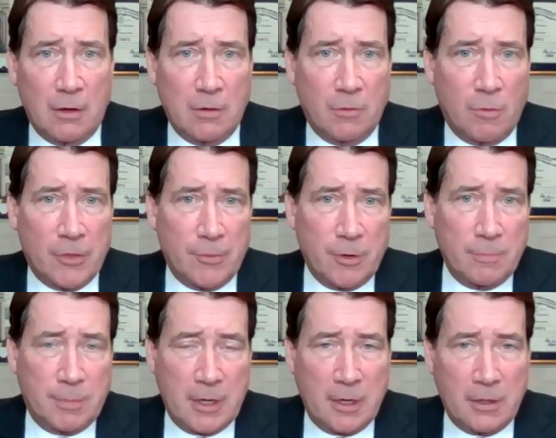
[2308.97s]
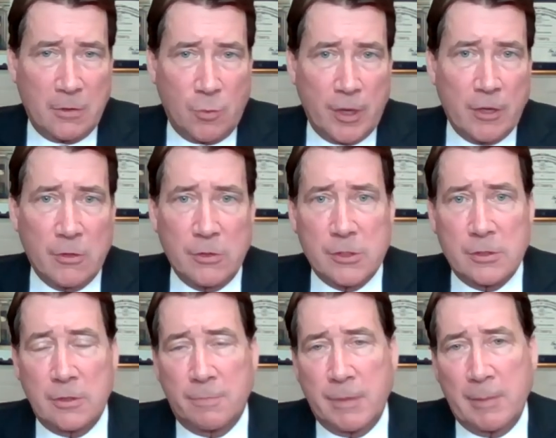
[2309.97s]
whether it be the Uyghurs,
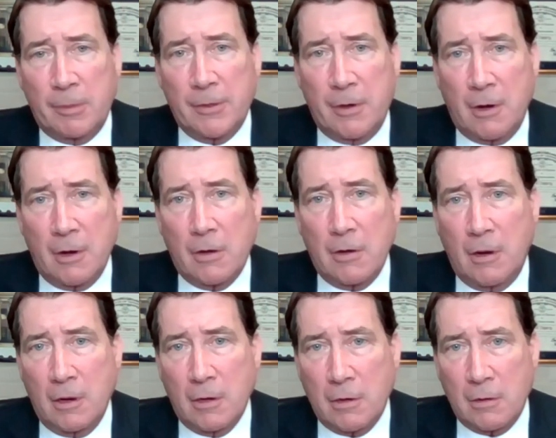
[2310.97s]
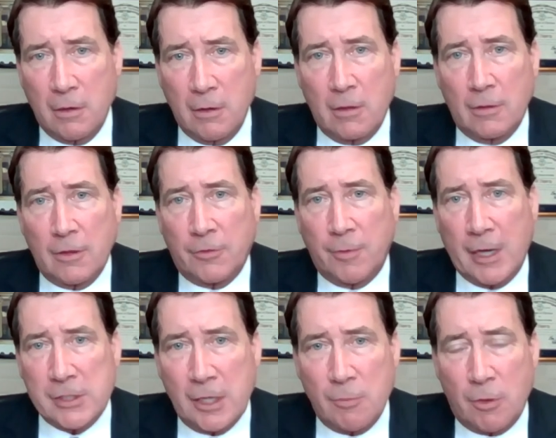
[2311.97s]
the people in Hong Kong, or the
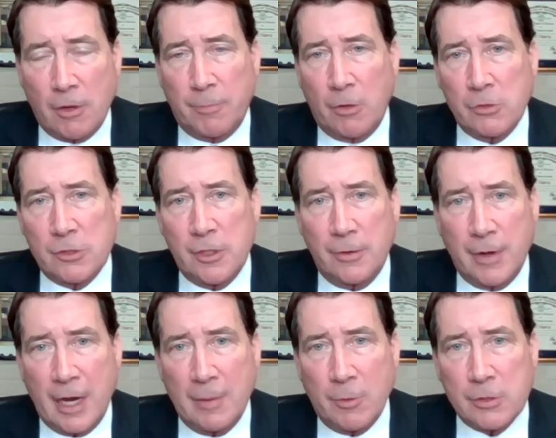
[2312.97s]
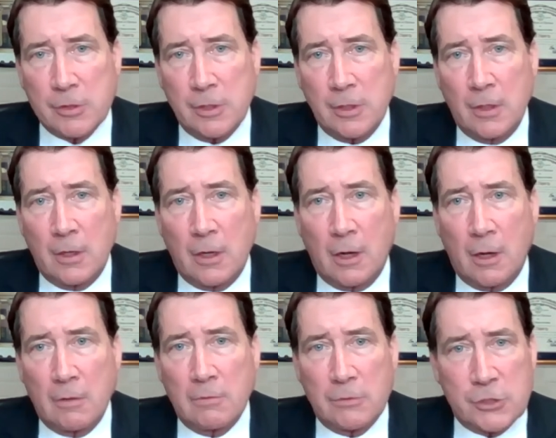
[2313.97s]
threats they want to pose to their neighbors,
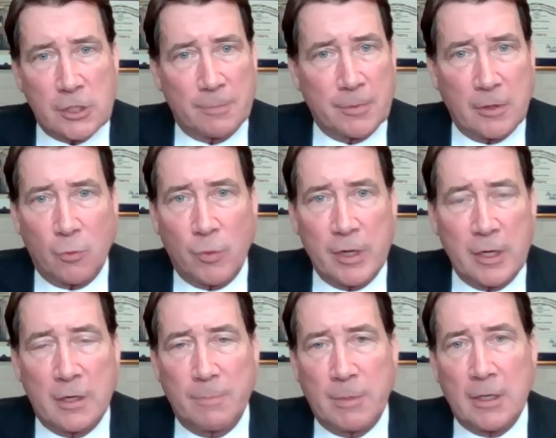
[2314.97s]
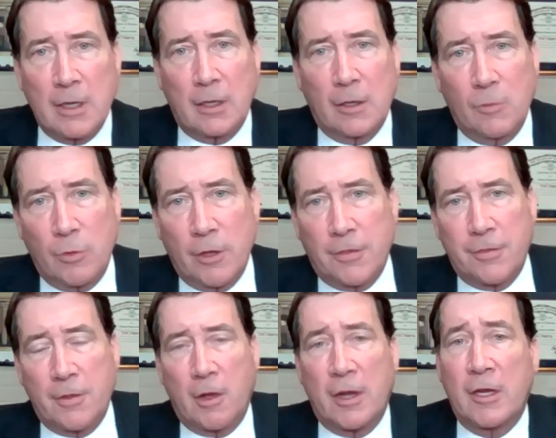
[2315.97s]
is something that we need to be dealing with
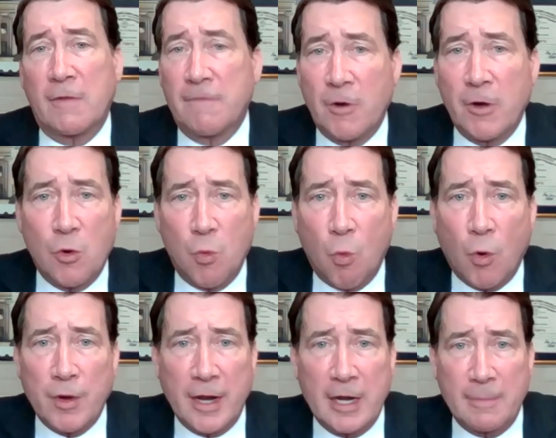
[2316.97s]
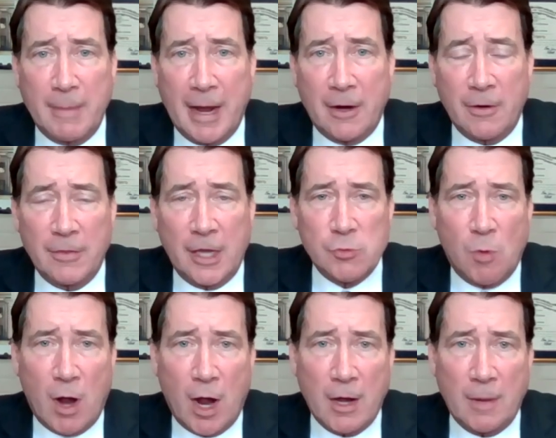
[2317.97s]
in a very coordinated manner. And that's
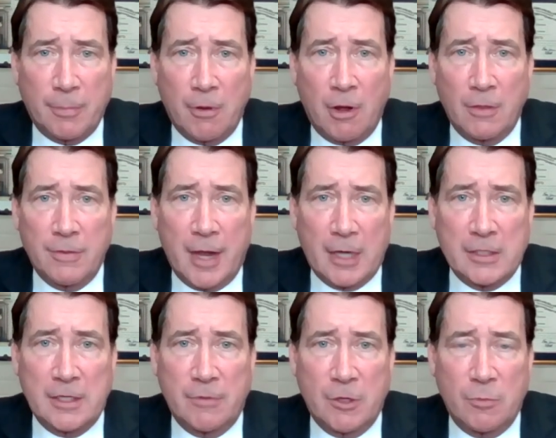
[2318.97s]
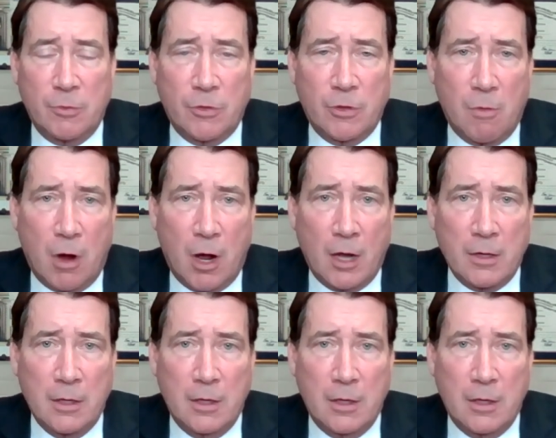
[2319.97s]
why I applaud the activity with the Quad.